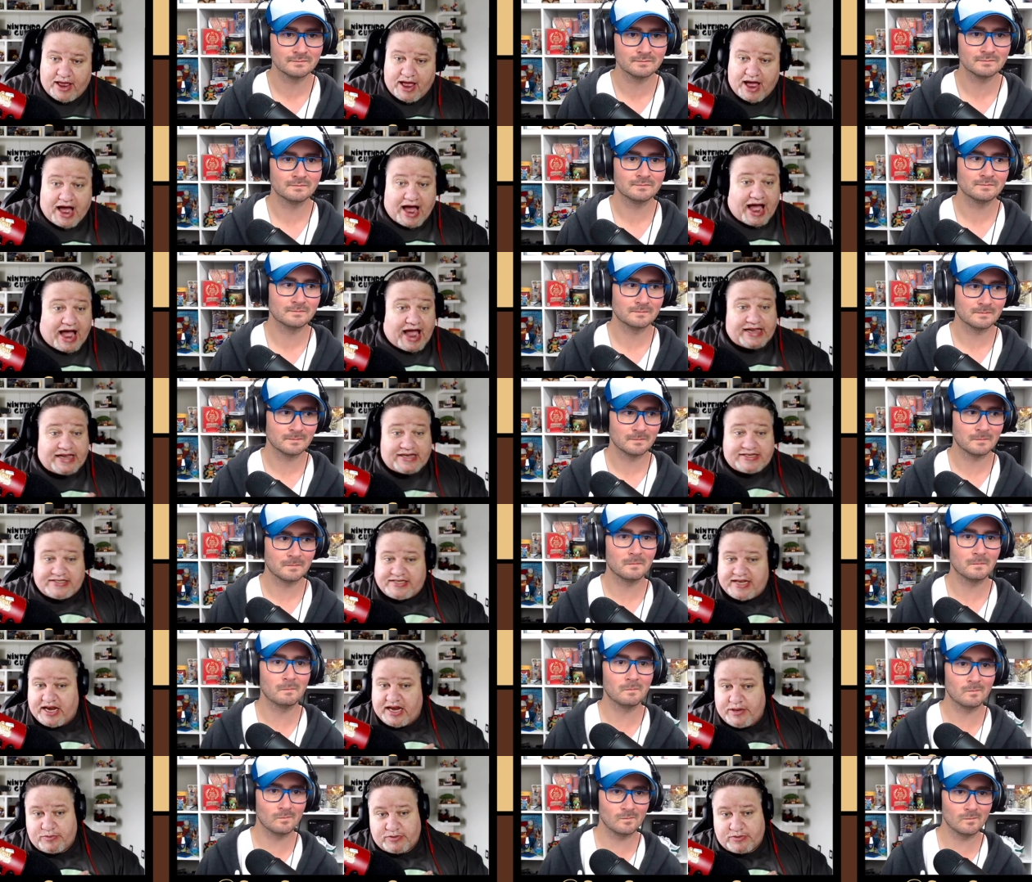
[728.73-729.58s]
Speaker 1: I
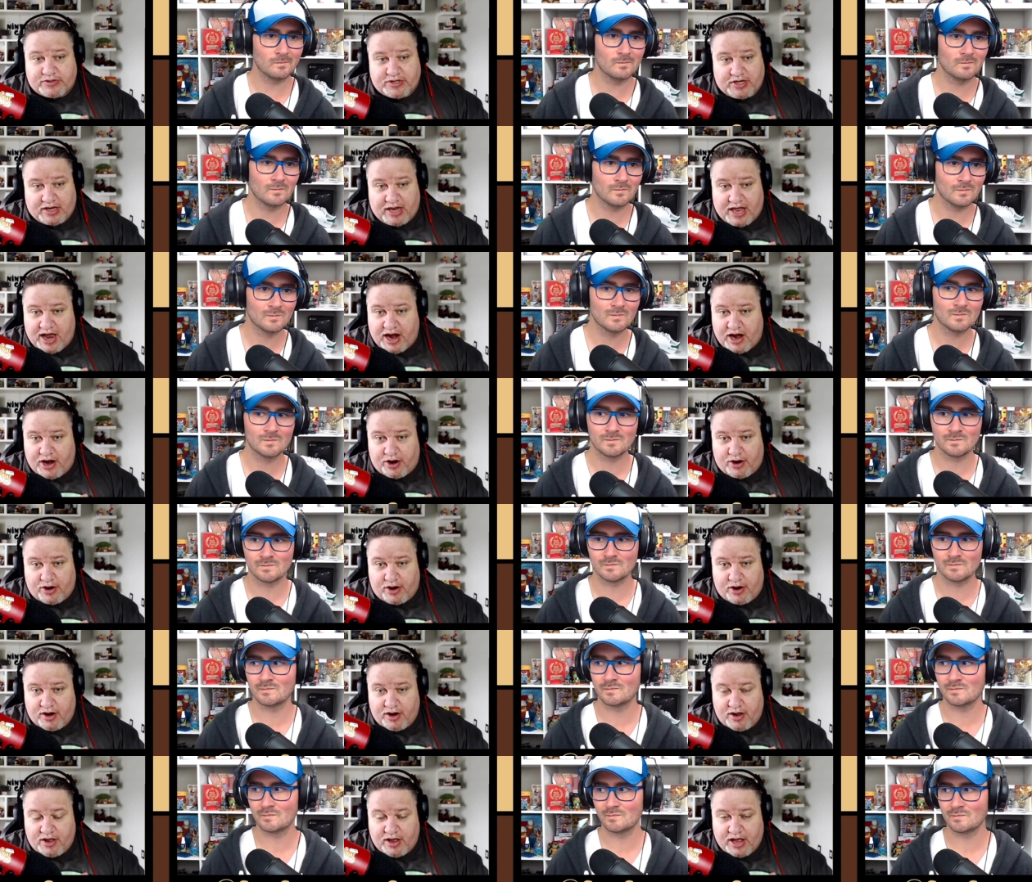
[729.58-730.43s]
said he was a mm-hmm. liar.
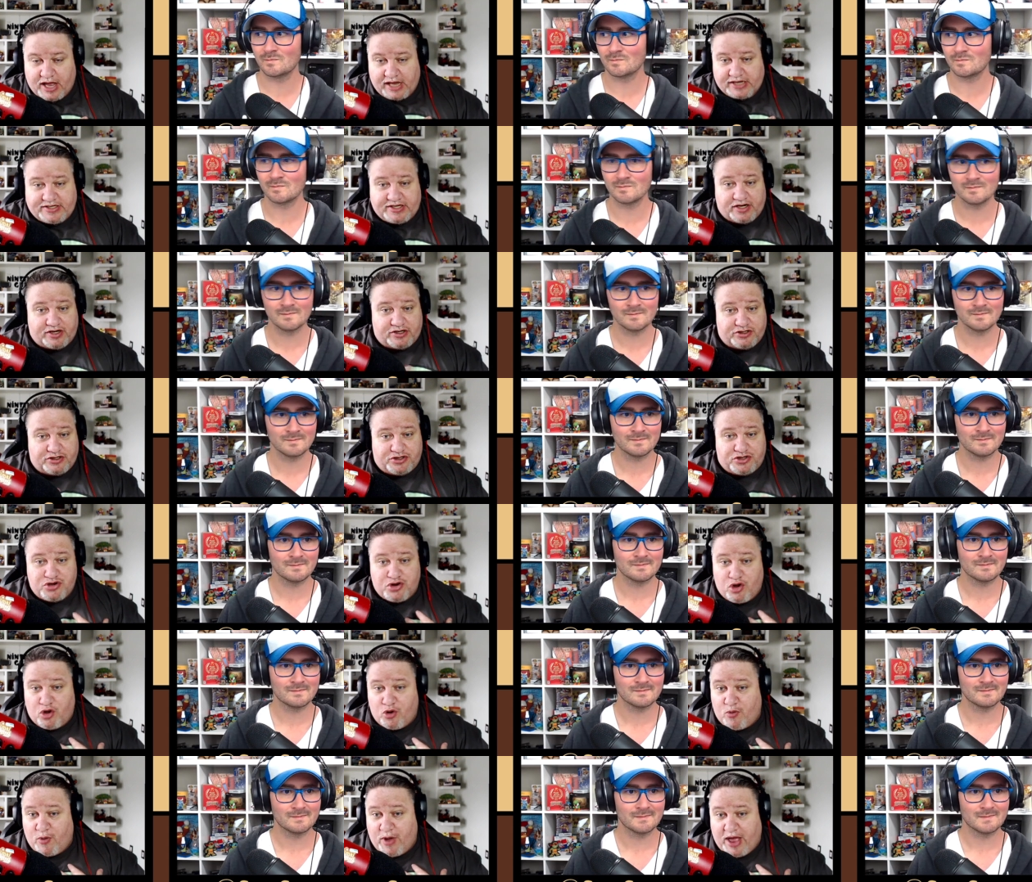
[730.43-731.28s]
I said there's
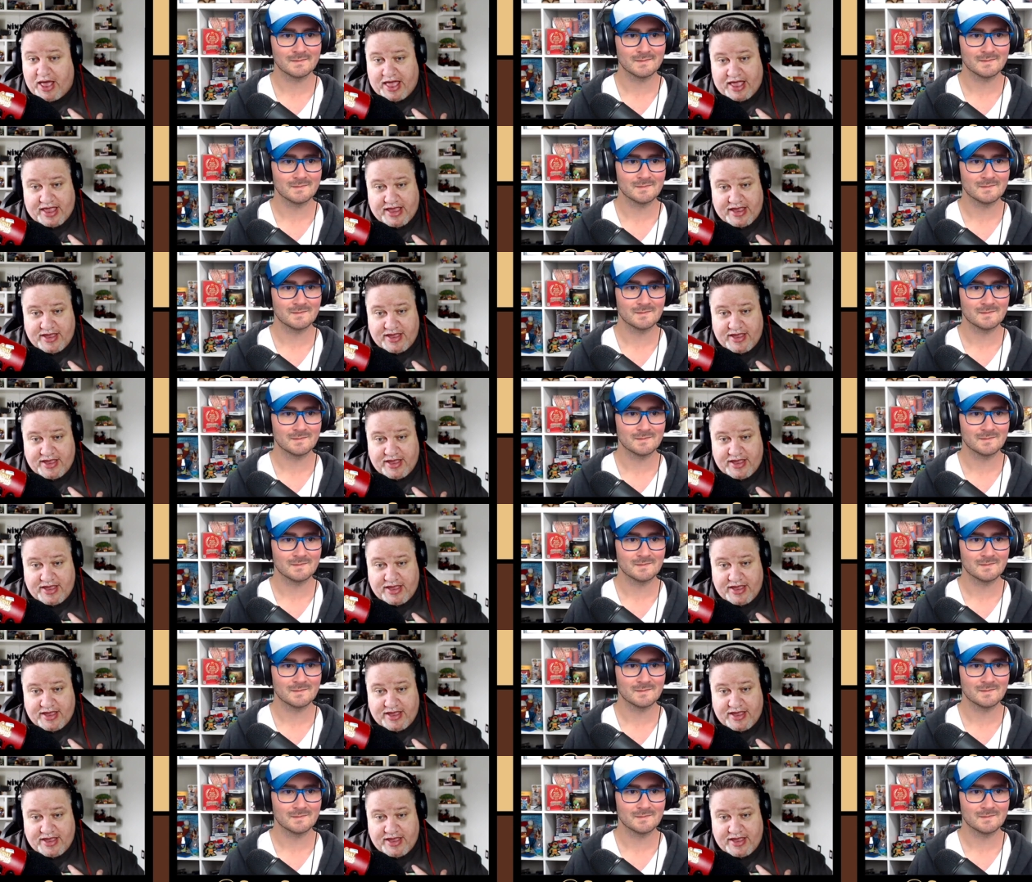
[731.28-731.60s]
no way.